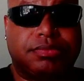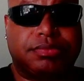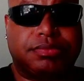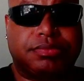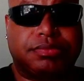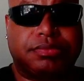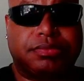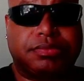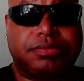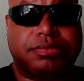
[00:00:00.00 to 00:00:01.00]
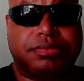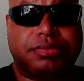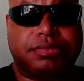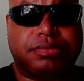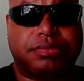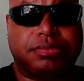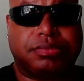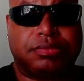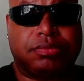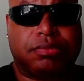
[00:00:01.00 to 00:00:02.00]

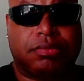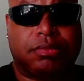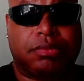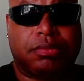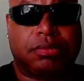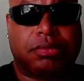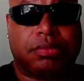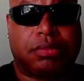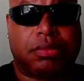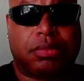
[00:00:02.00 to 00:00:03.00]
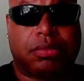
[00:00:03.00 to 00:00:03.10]
(silent)